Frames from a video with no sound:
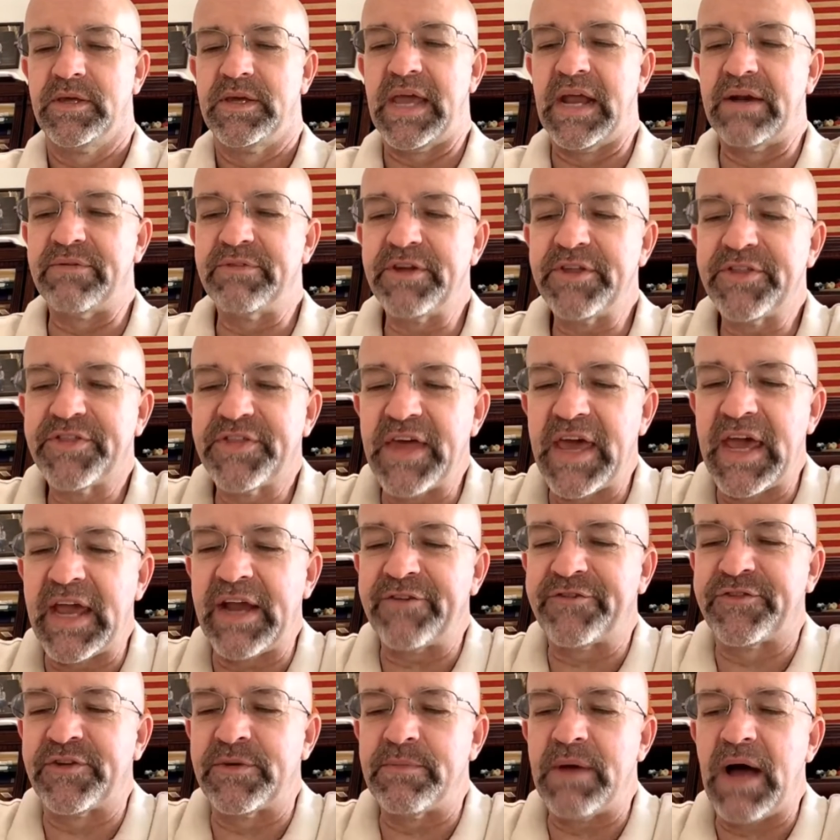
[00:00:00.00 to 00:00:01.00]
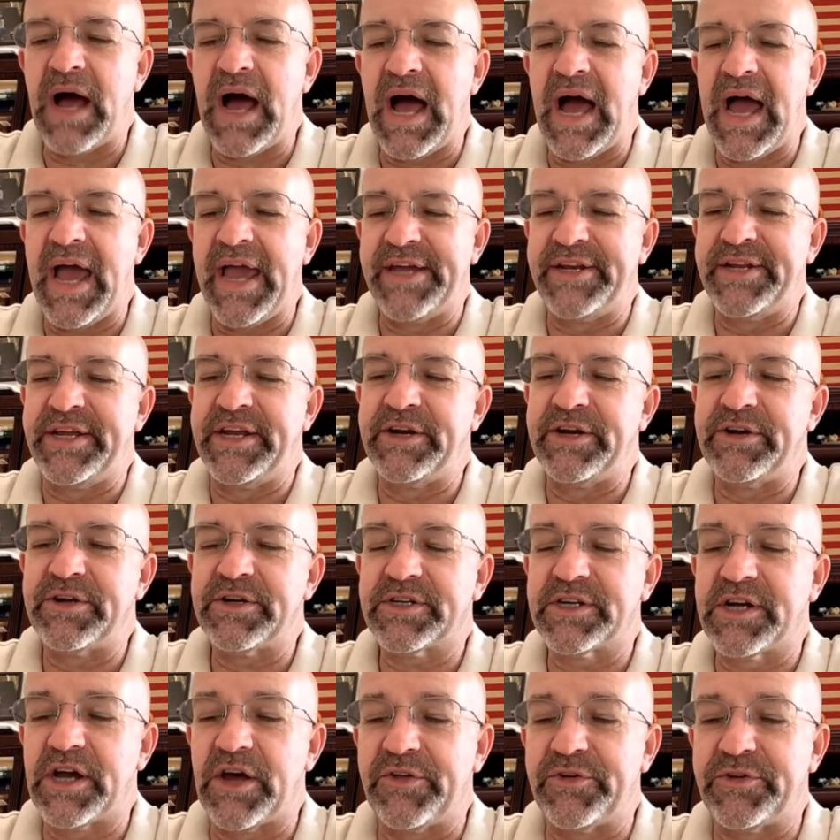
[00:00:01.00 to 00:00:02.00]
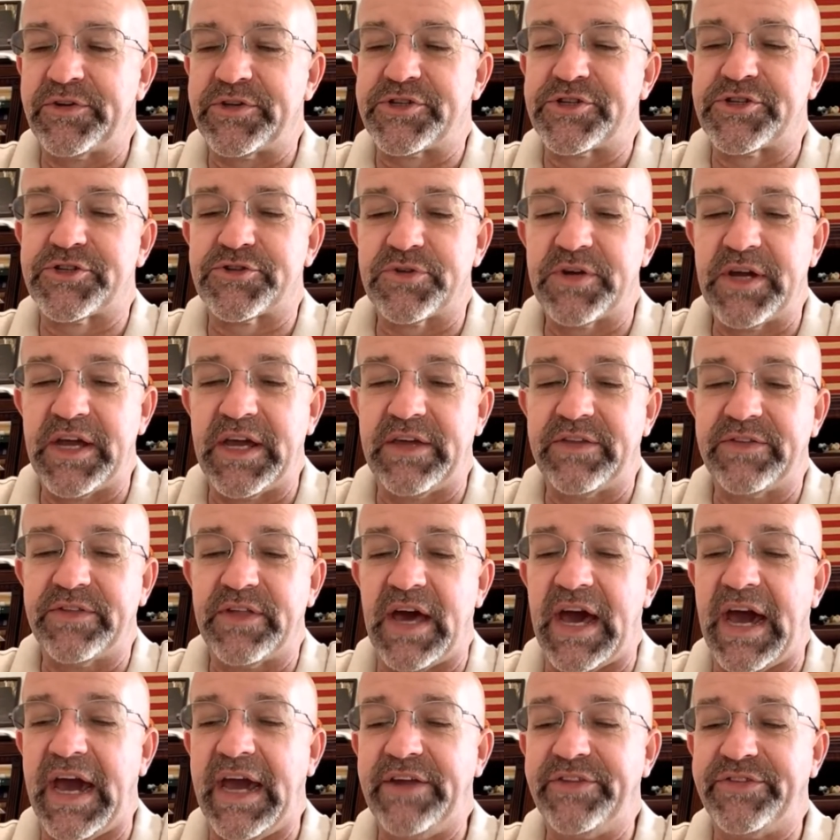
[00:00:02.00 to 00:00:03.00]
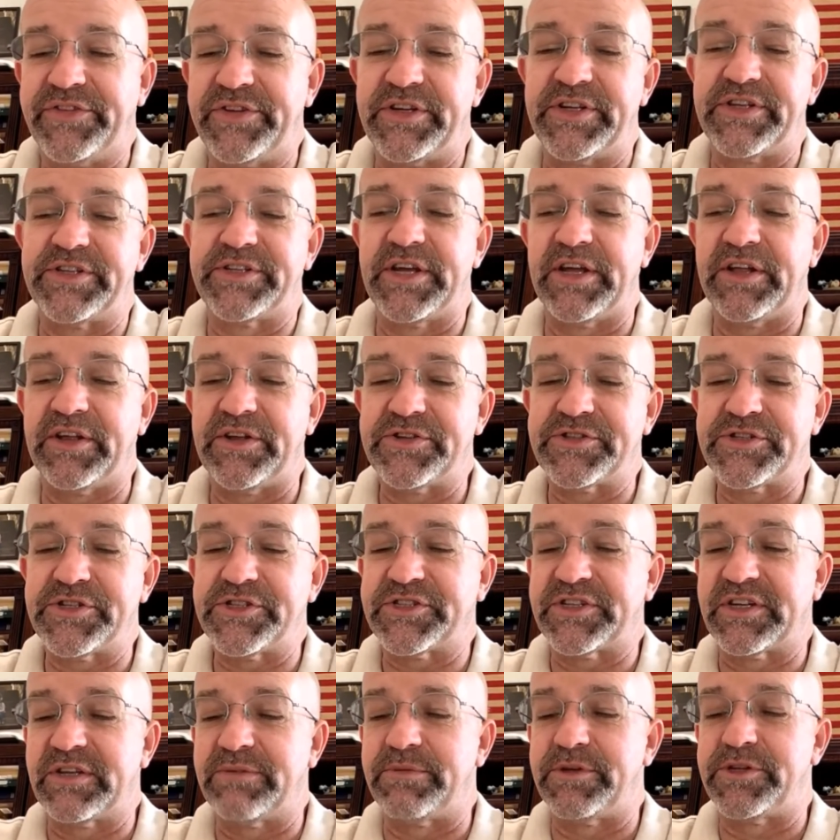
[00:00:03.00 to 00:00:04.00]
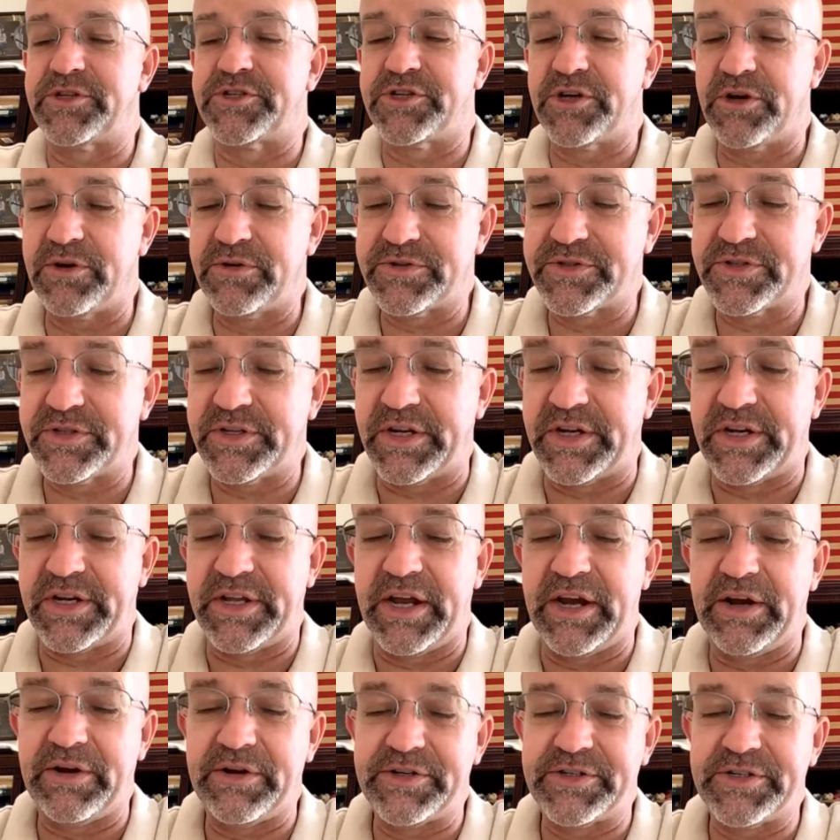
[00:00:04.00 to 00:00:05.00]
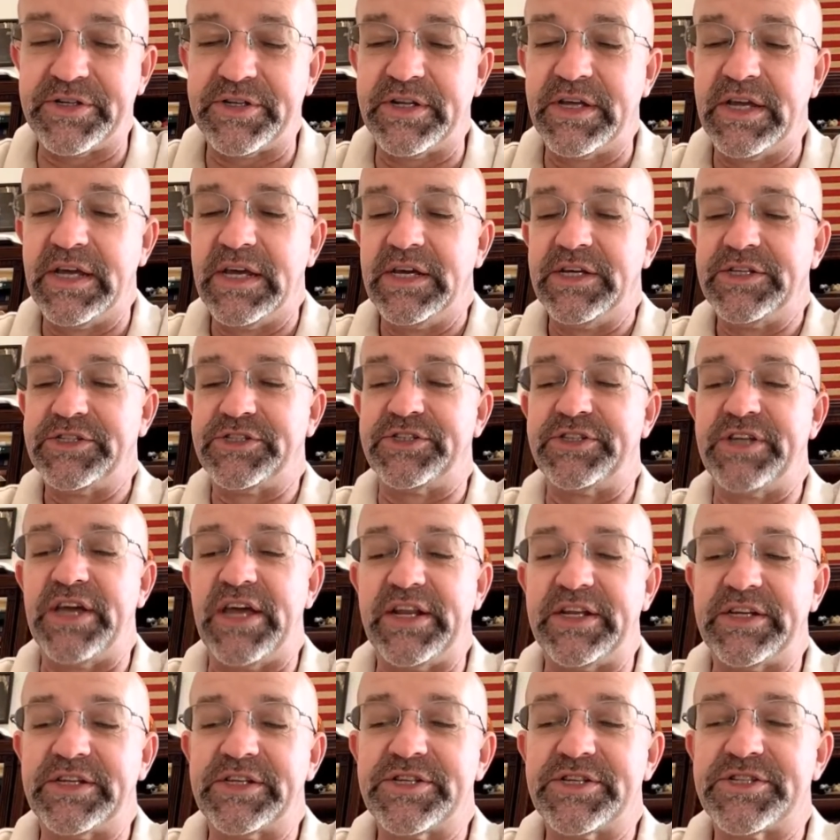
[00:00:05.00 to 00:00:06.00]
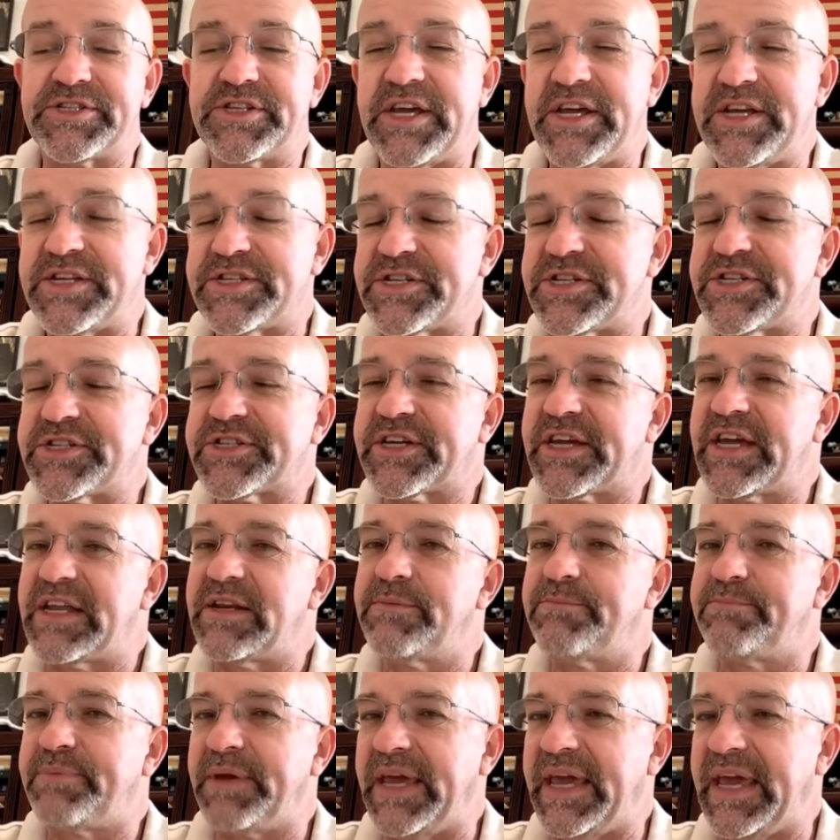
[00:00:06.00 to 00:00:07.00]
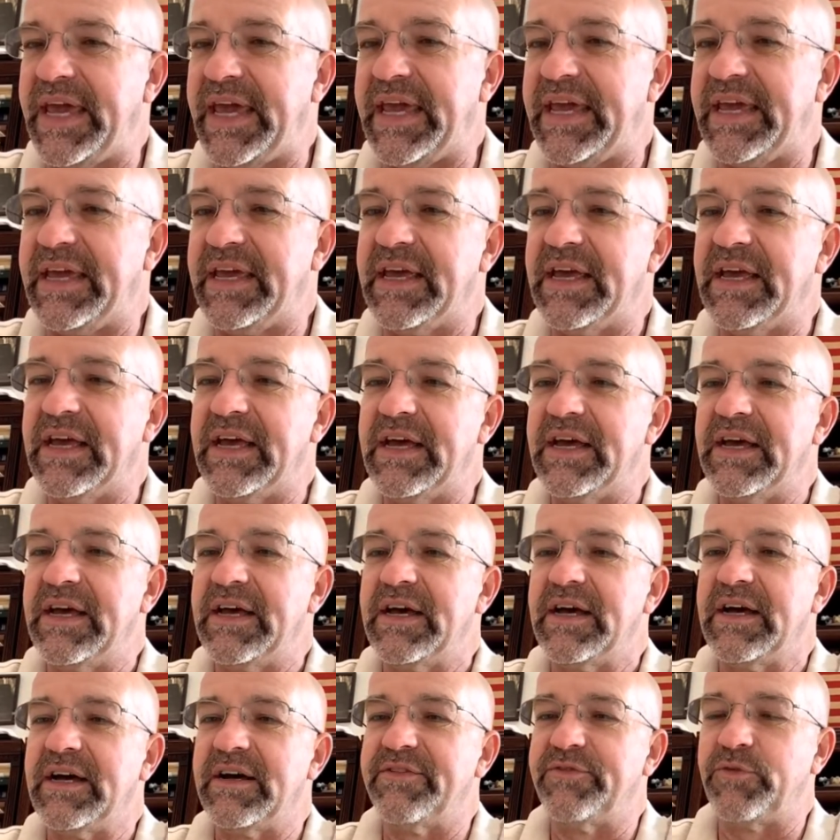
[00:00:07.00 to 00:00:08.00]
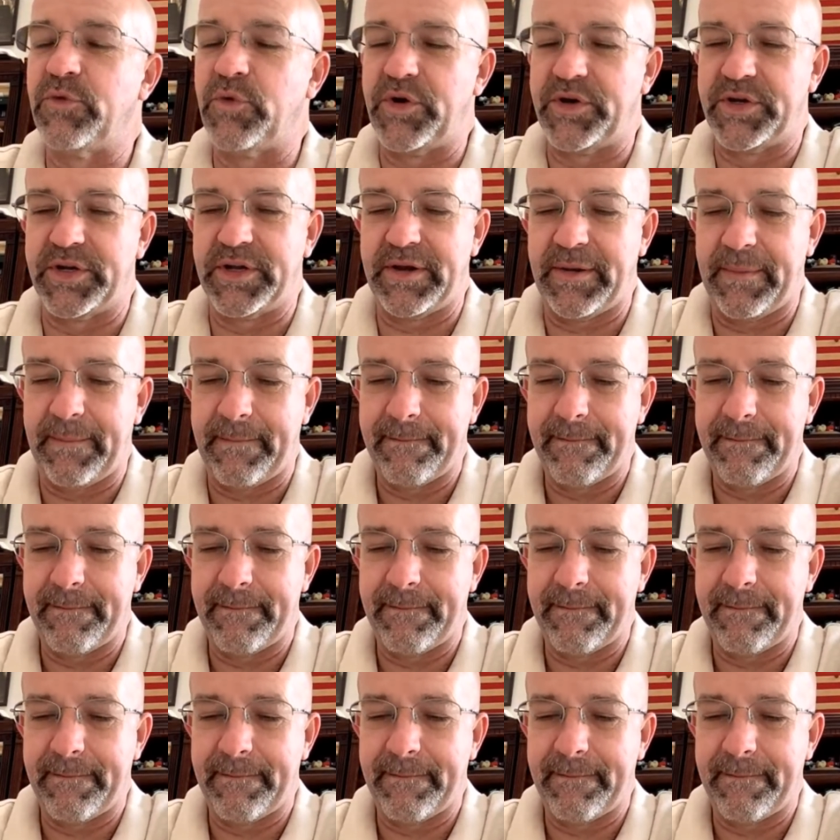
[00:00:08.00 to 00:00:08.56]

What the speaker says: Everything from eye and hair color to strength, height, and intelligence can be chosen and inherited. Genetic diseases can be avoided.